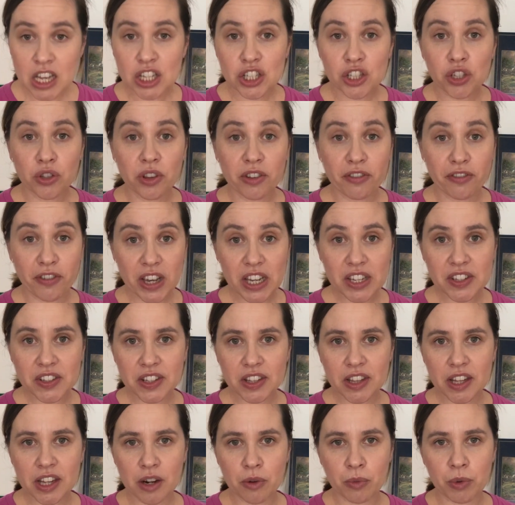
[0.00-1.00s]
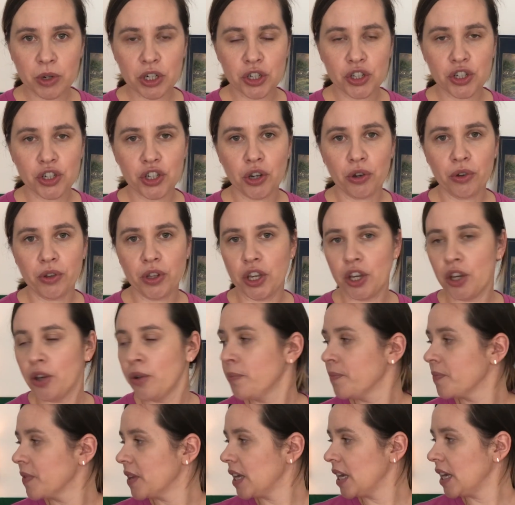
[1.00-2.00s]
So the first thing that I want to show you
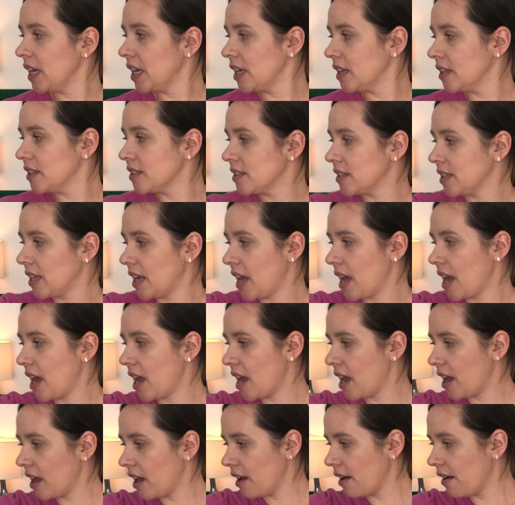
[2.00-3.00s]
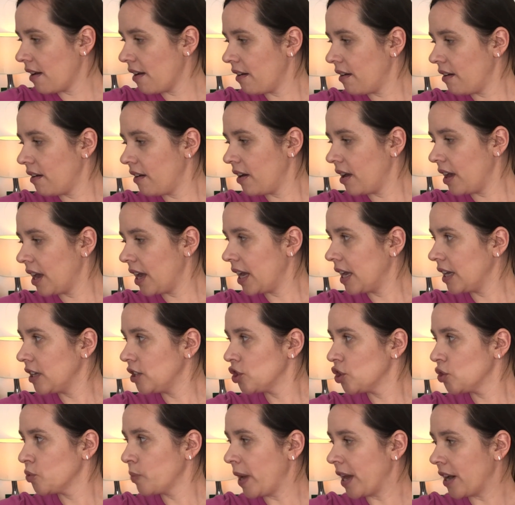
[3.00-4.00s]
is a
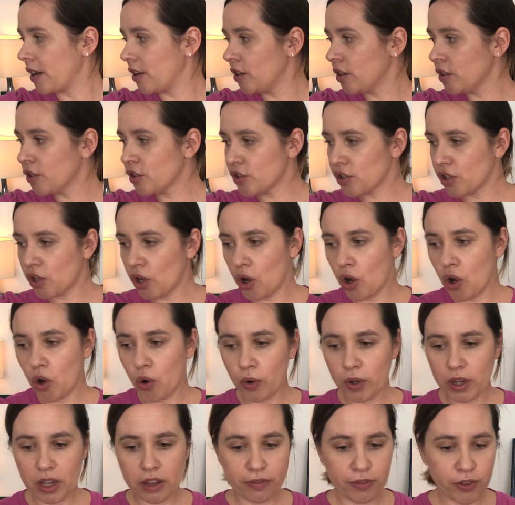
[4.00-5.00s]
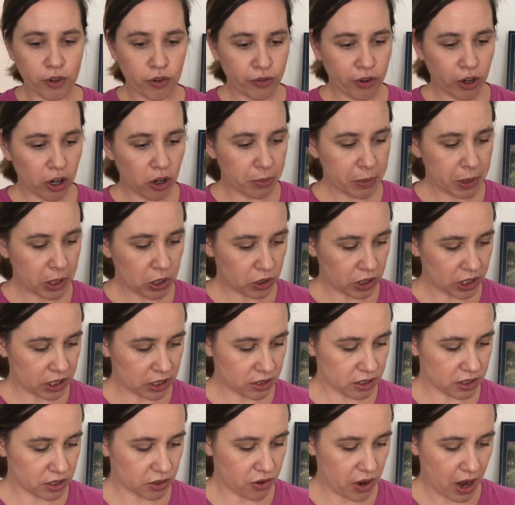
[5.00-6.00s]
sweater. So if you follow me on
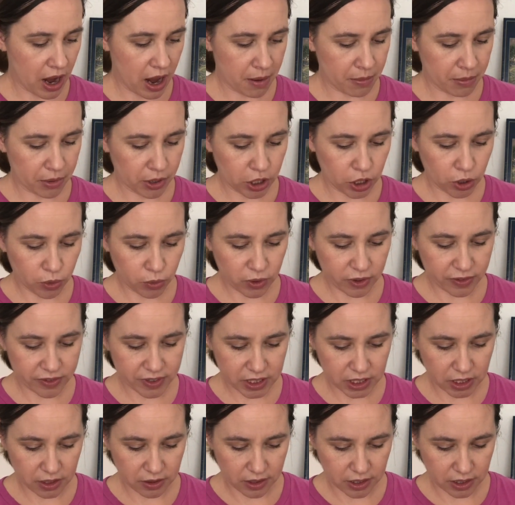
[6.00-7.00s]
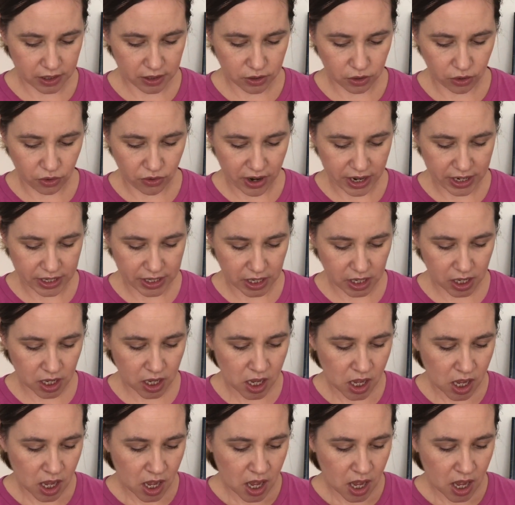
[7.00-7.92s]
Instagram, you would have seen this already.